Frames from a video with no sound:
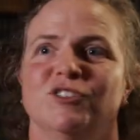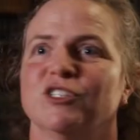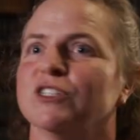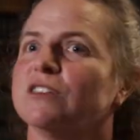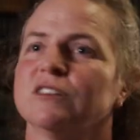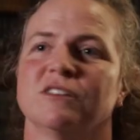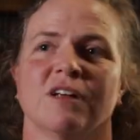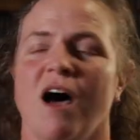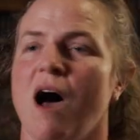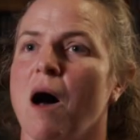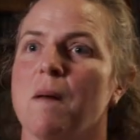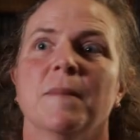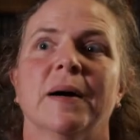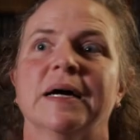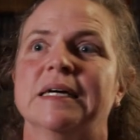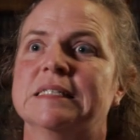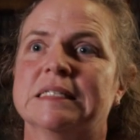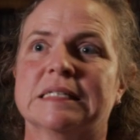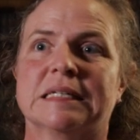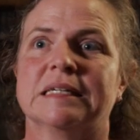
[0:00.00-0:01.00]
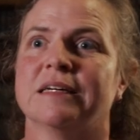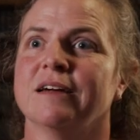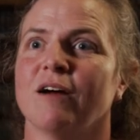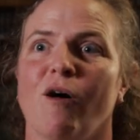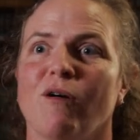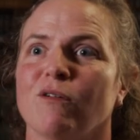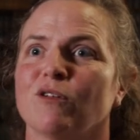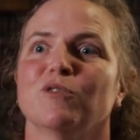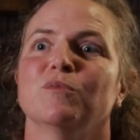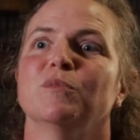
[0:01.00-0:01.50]
just amazingly
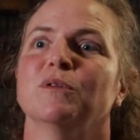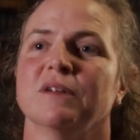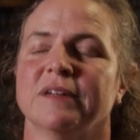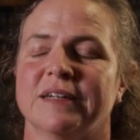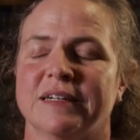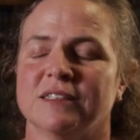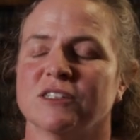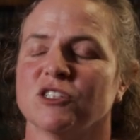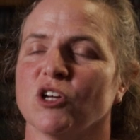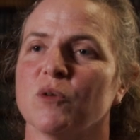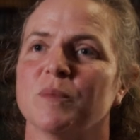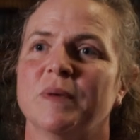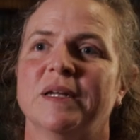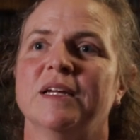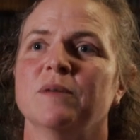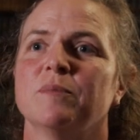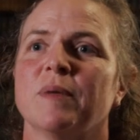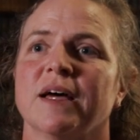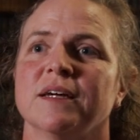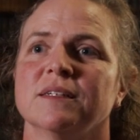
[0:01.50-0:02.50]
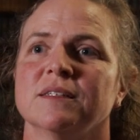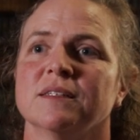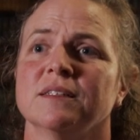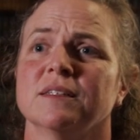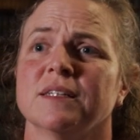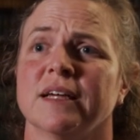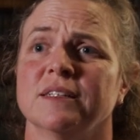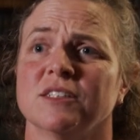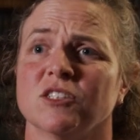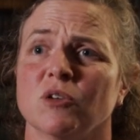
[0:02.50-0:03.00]
horrible in so many
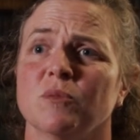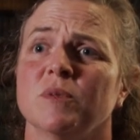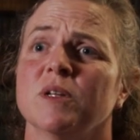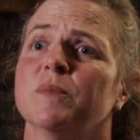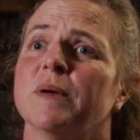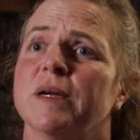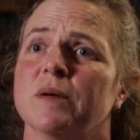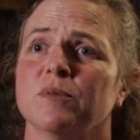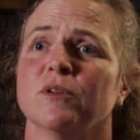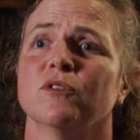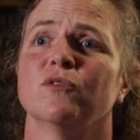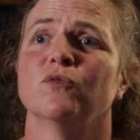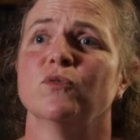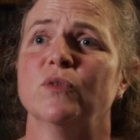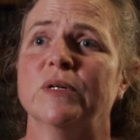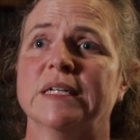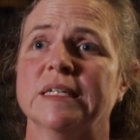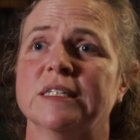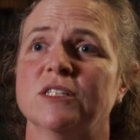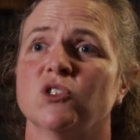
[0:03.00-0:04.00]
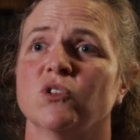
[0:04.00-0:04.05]
places, and so many people have really